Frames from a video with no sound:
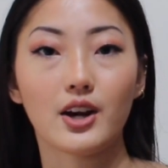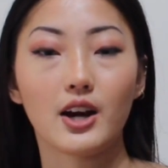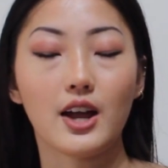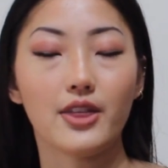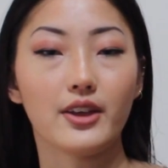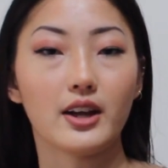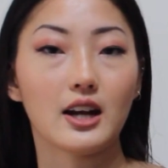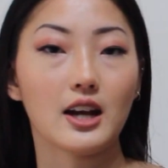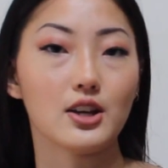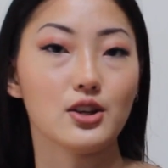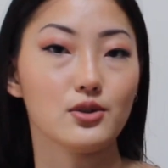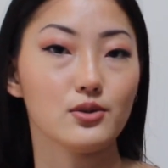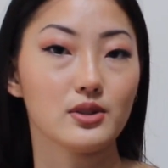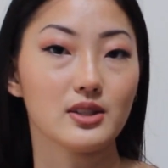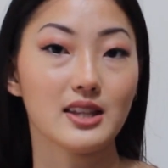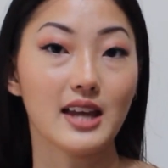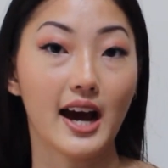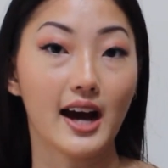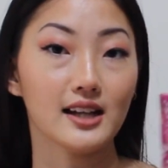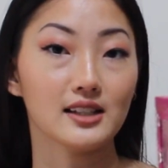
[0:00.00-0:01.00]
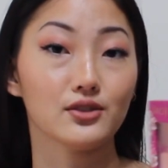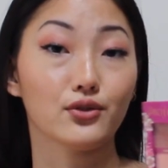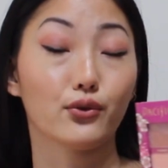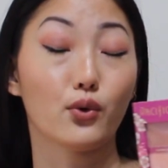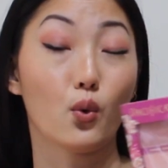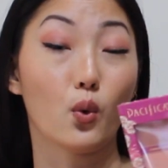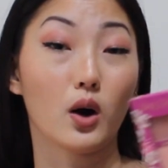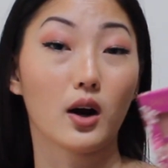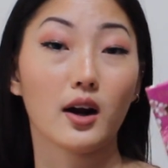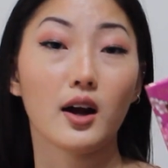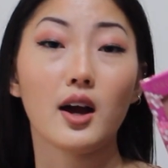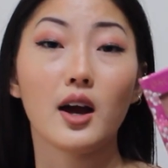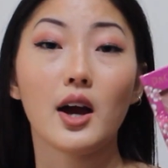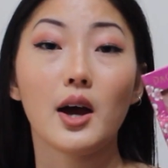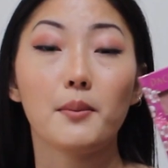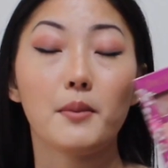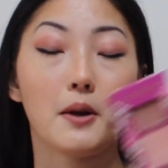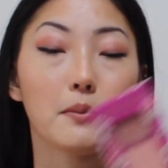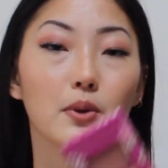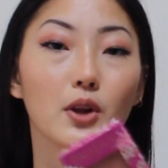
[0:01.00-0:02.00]
and then I use that for
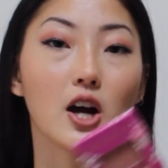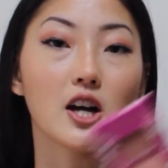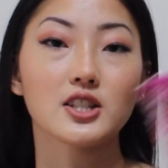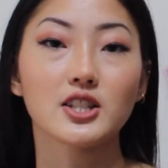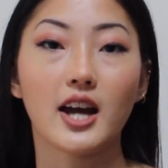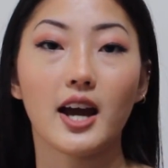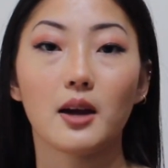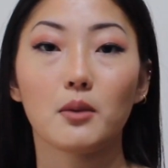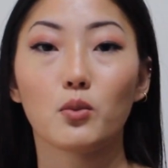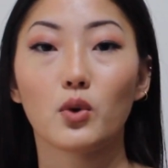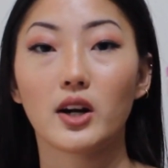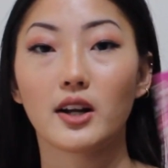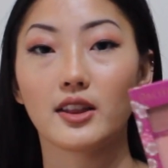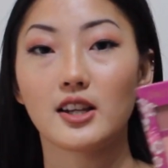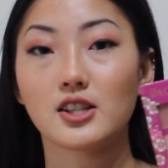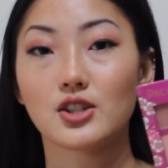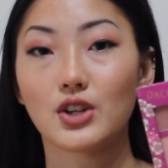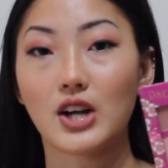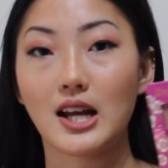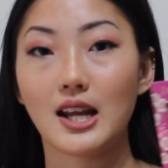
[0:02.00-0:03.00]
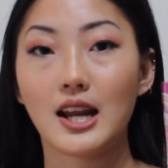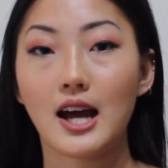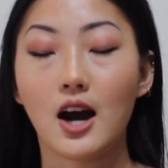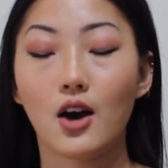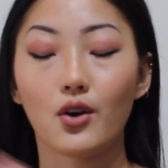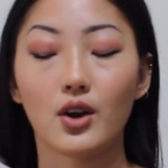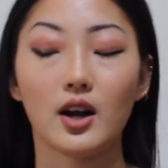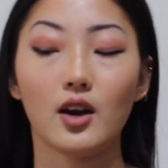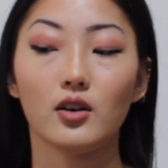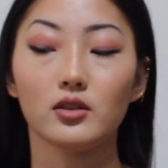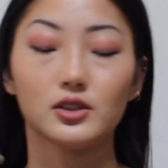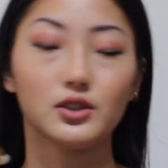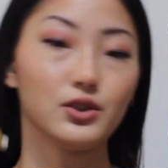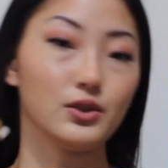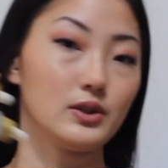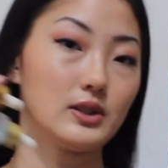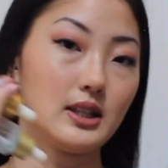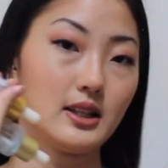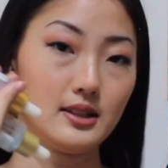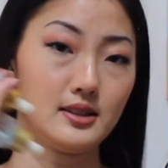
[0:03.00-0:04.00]
my blush. I am wearing this right now, and I also
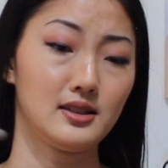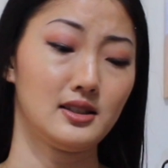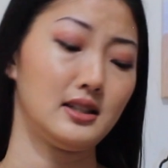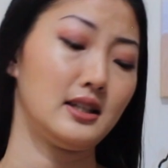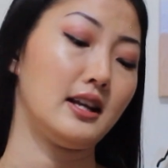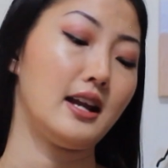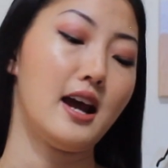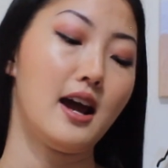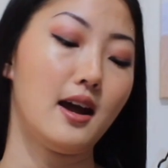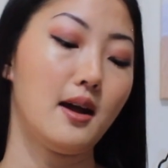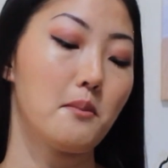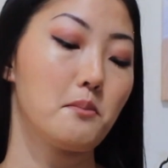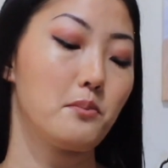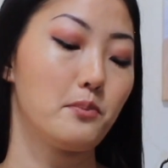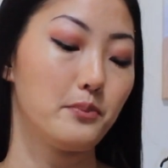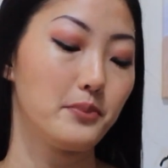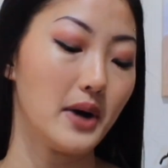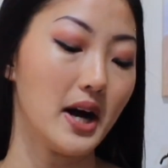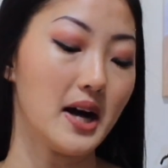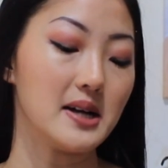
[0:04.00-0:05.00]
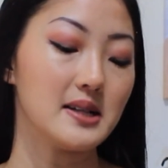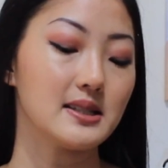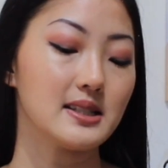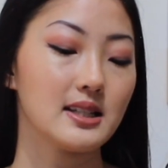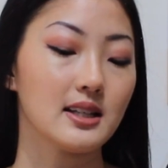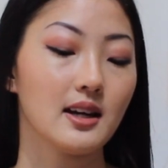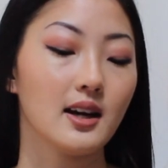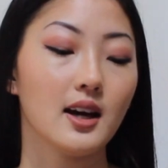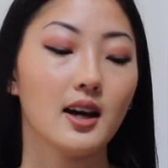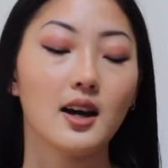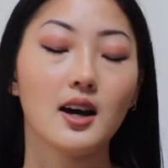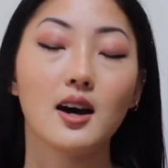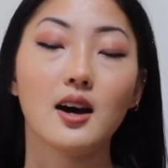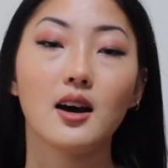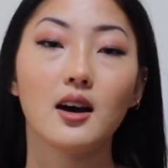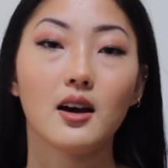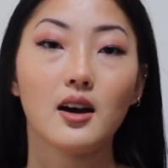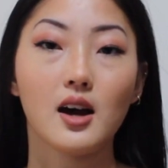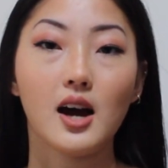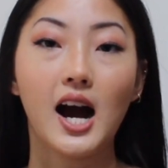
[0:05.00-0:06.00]
use this today. But
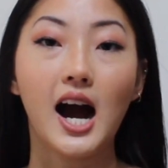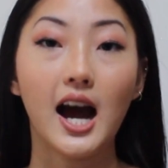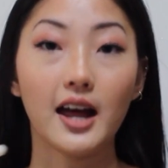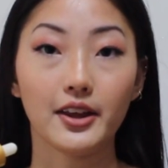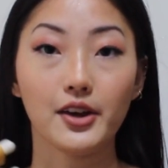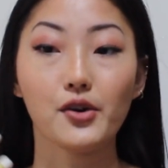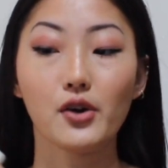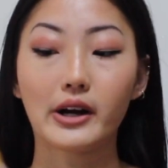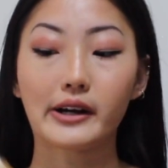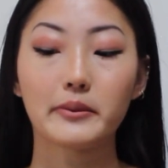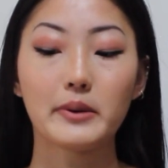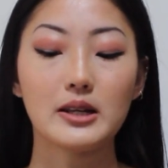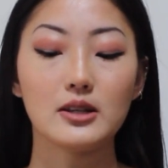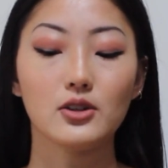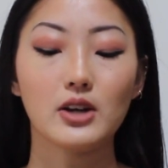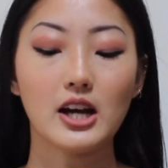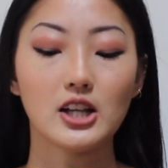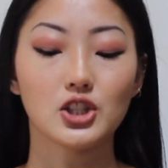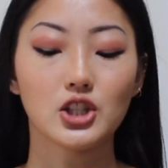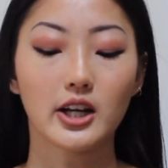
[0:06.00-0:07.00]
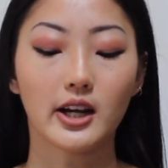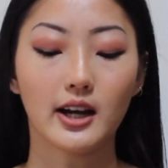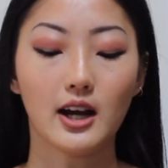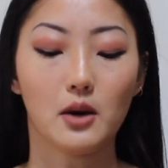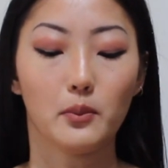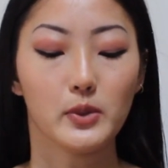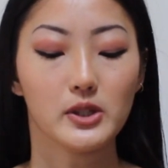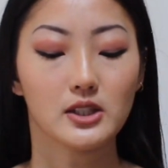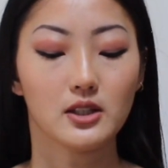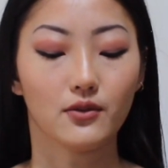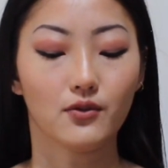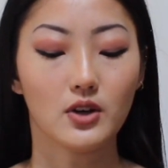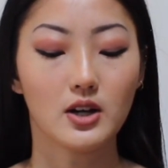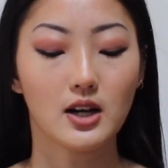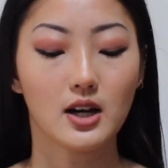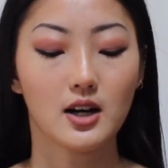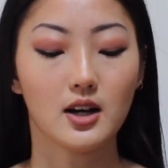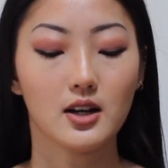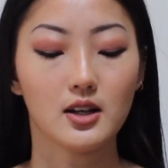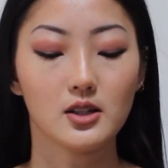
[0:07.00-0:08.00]
highly recommend you guys checking out
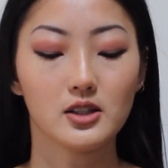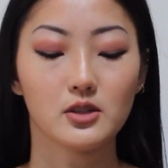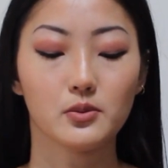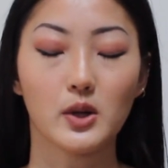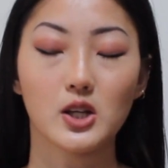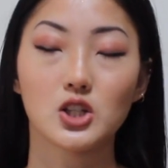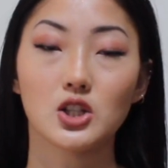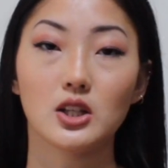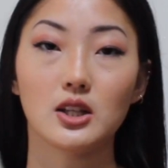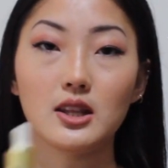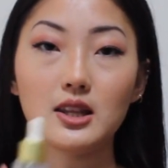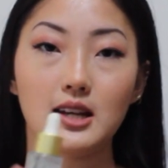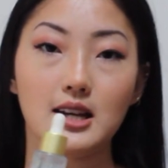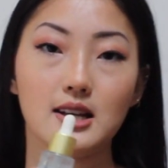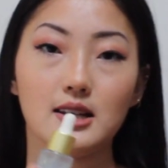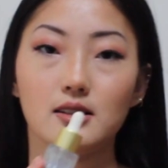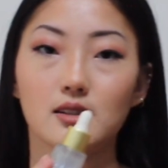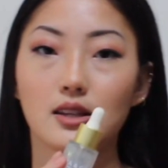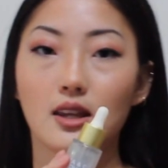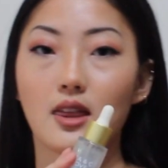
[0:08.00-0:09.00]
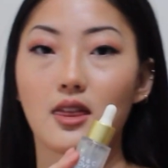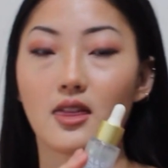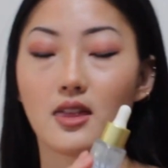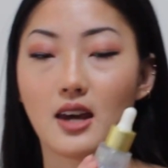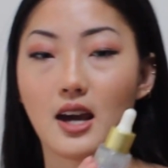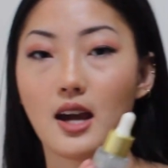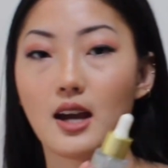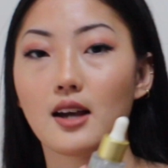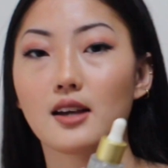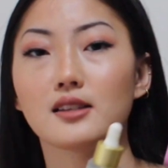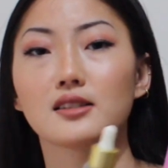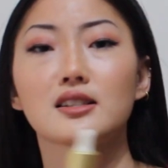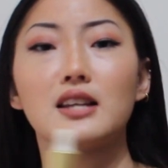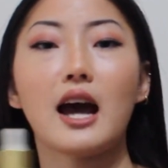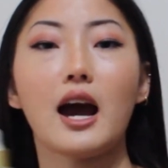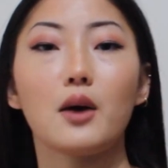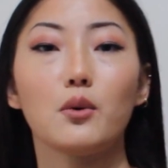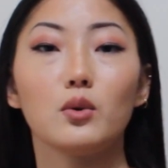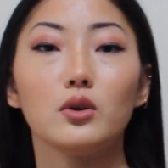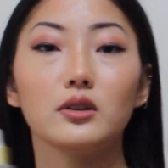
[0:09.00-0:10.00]
Pacifica, especially these things.
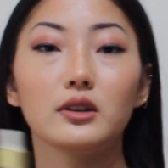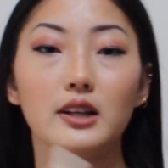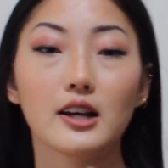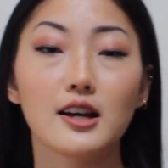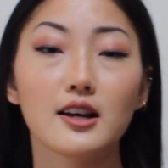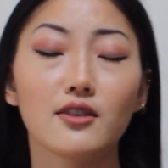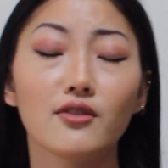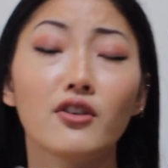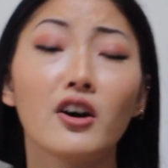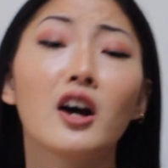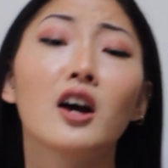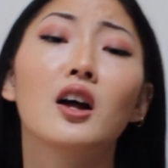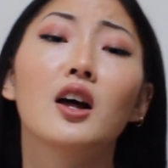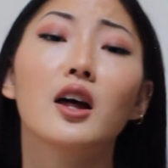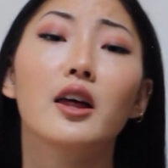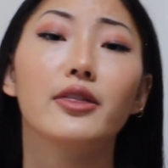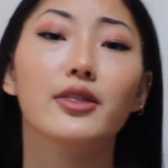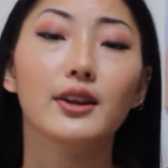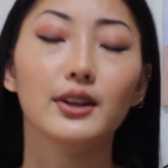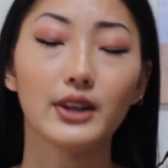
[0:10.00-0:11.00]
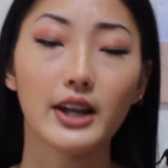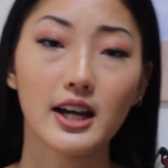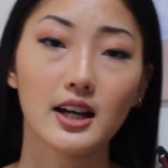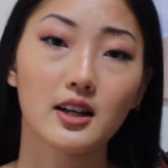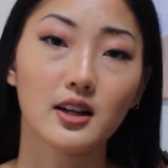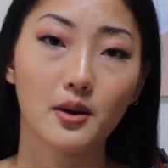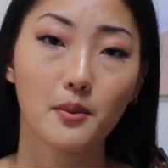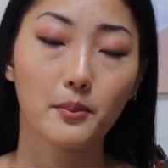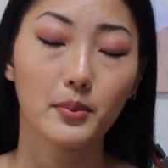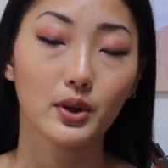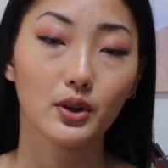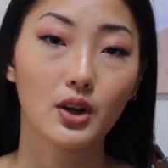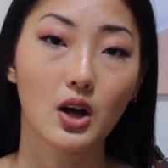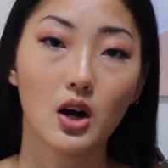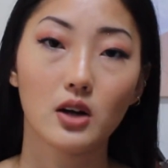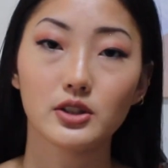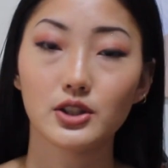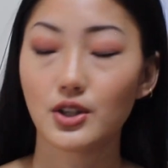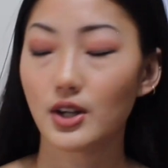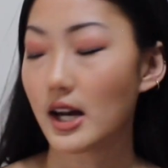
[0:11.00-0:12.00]
I will leave the link
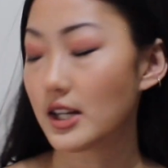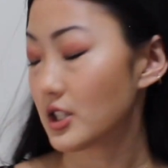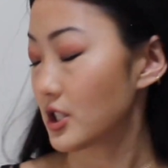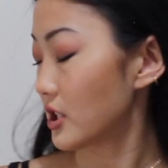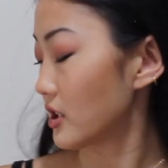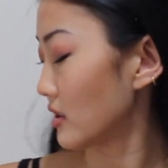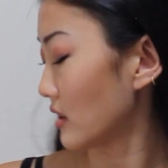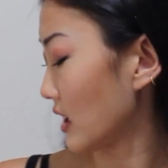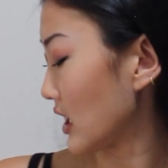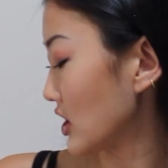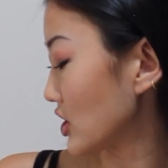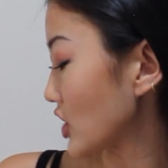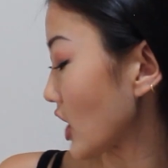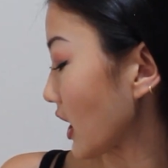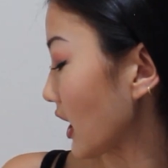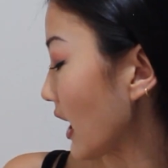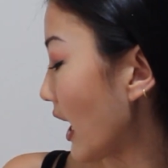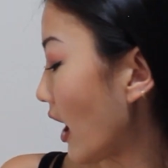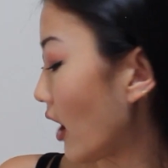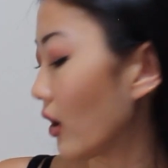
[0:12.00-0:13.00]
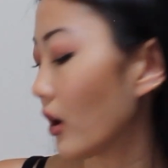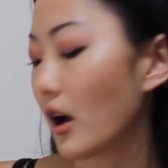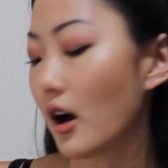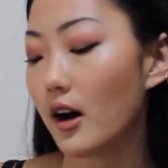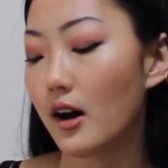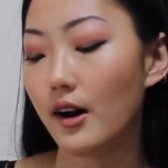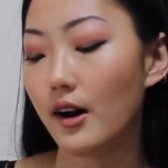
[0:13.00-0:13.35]
below so you guys can check it out.